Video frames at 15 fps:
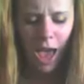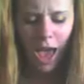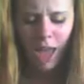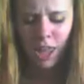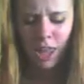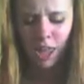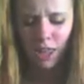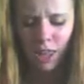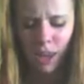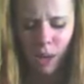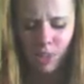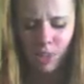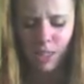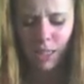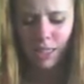I thought that
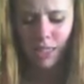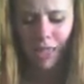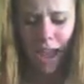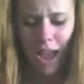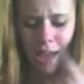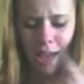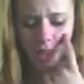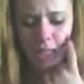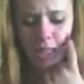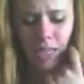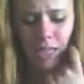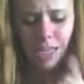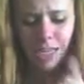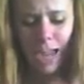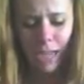that was nice to have, just
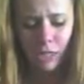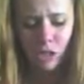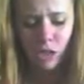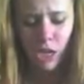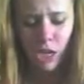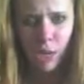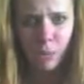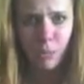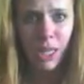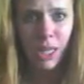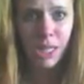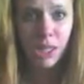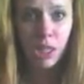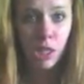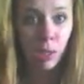like an extra
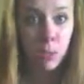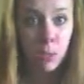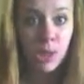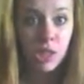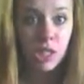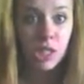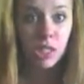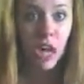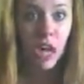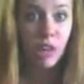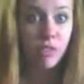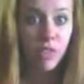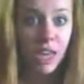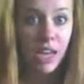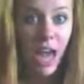place to put
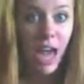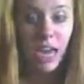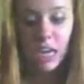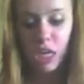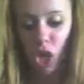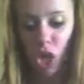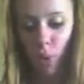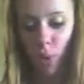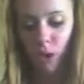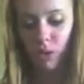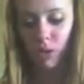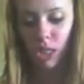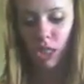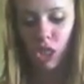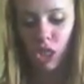stuff that I didn't know what I
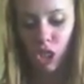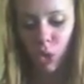was going